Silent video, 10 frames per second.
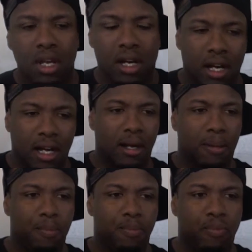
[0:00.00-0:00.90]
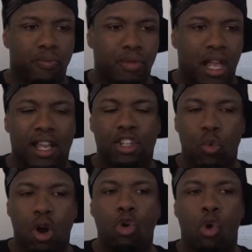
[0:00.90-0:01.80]
I guess
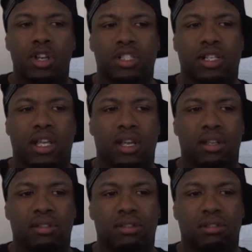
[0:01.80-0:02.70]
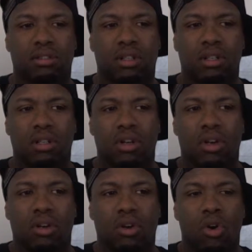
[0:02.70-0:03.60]
one question is,
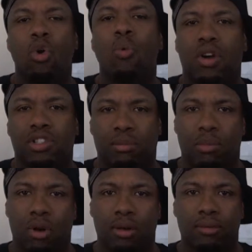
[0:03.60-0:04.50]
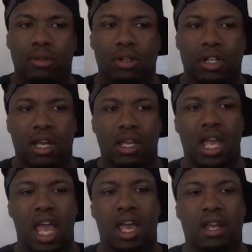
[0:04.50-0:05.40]
who wants it more? Okay,
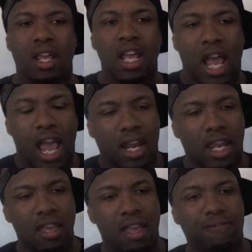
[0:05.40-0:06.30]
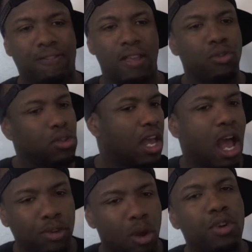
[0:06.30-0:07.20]
and if
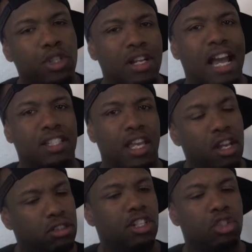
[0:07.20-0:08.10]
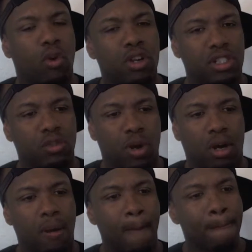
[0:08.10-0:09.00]
I want you guys to answer this question as
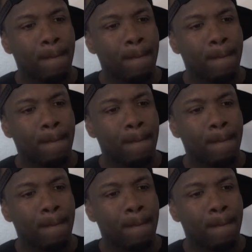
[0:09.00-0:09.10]
well.